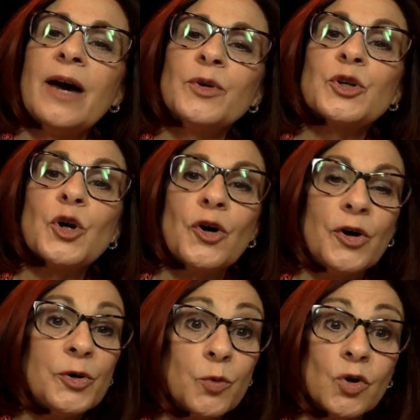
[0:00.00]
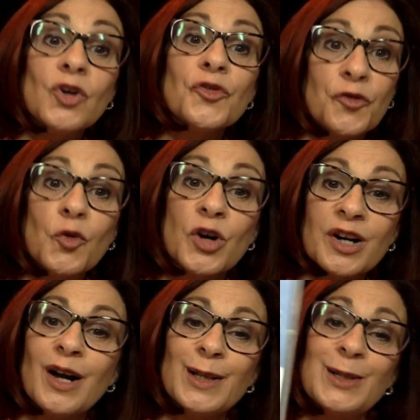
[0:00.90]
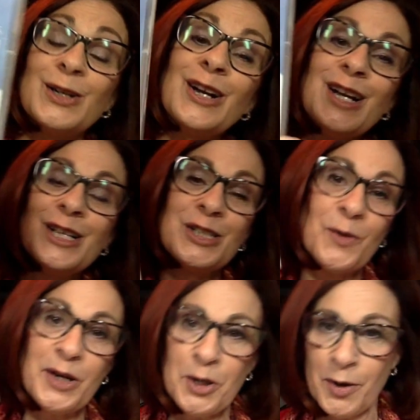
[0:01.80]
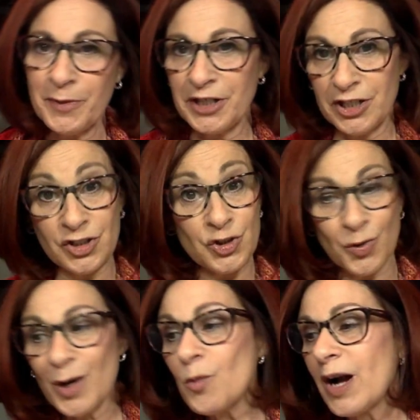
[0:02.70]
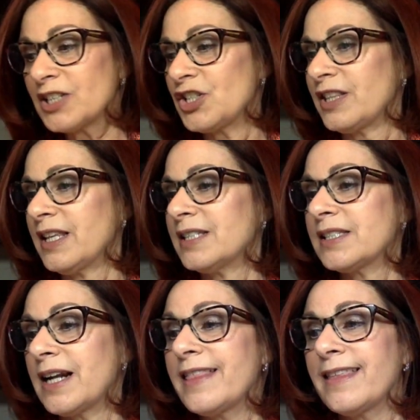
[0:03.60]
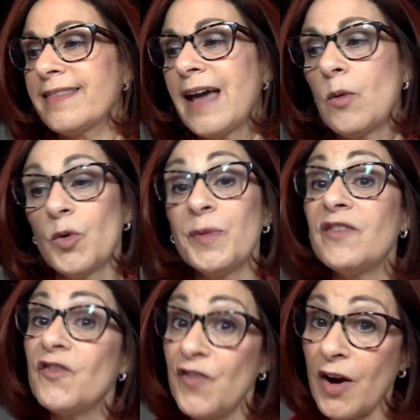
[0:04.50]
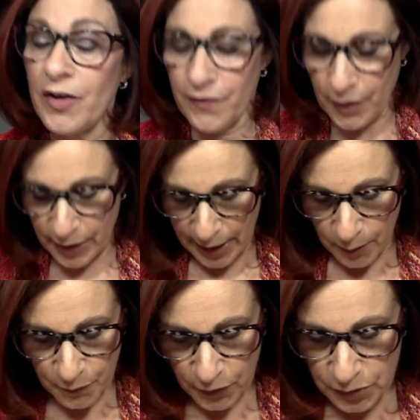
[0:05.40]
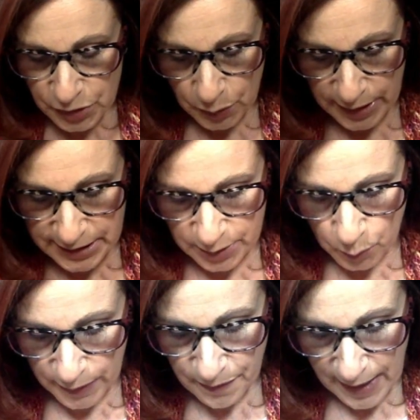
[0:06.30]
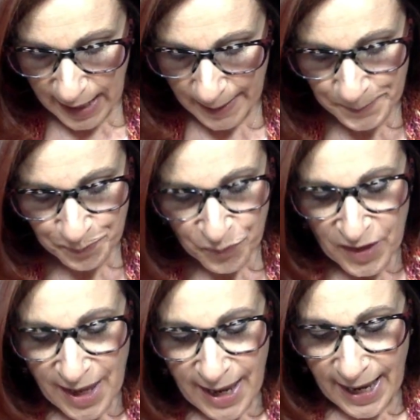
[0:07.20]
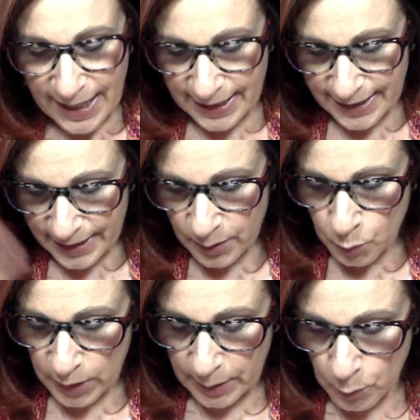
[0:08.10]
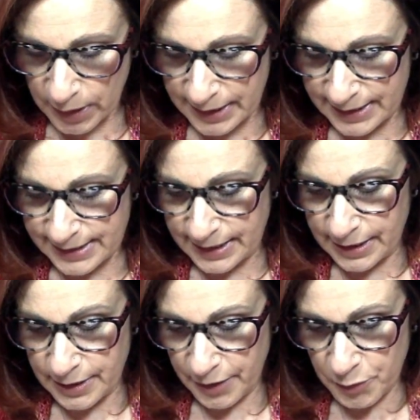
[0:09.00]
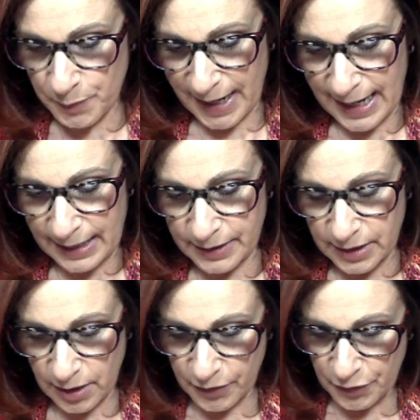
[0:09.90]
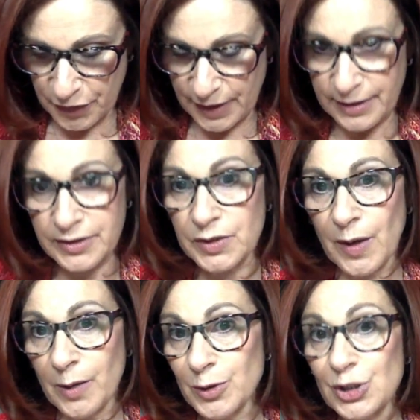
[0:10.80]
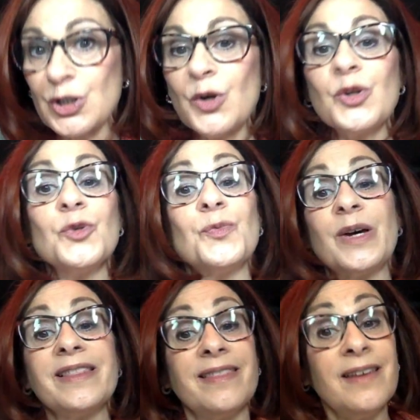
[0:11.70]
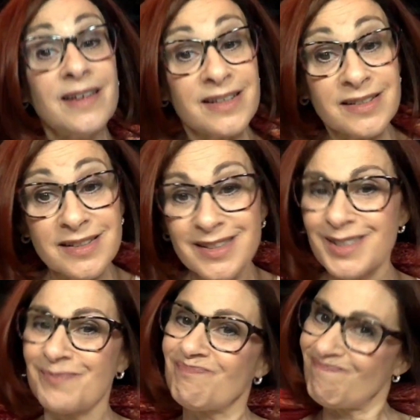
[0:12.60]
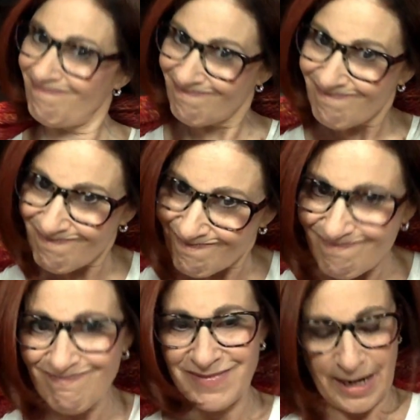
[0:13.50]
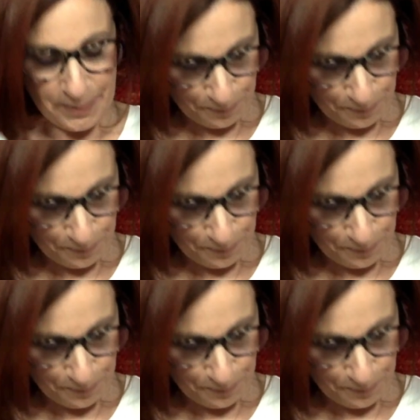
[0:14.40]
How to Card Wool 4-color. So I know I'm going to enjoy watching this, and I think that will be very, very helpful. So I did win that. And I think what I won is in another bag, the other thing. So I will show you. But this, yeah.